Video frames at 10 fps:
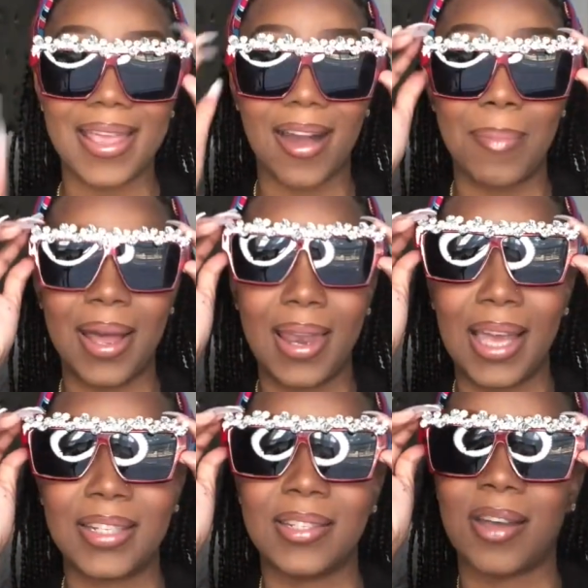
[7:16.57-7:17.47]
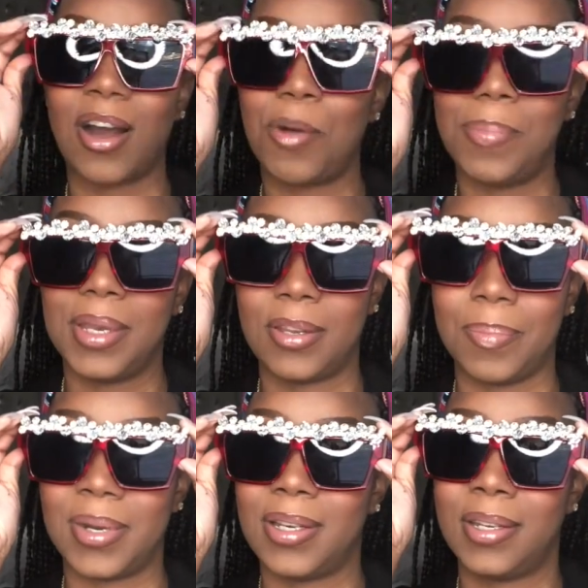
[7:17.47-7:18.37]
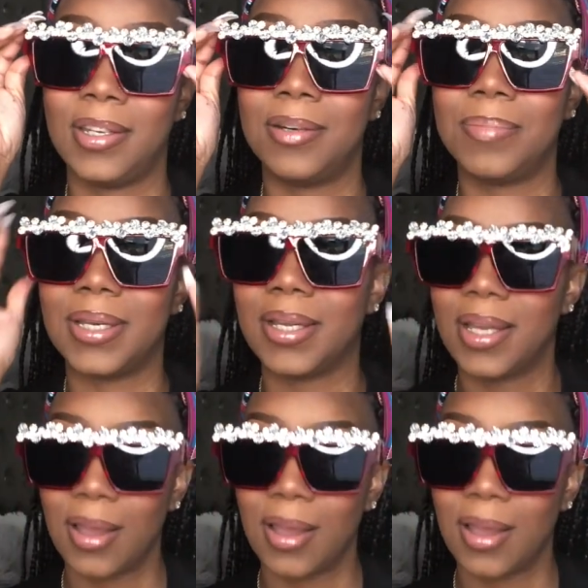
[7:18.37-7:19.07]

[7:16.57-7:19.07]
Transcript: Y'all, my lashes are all bent up under here, but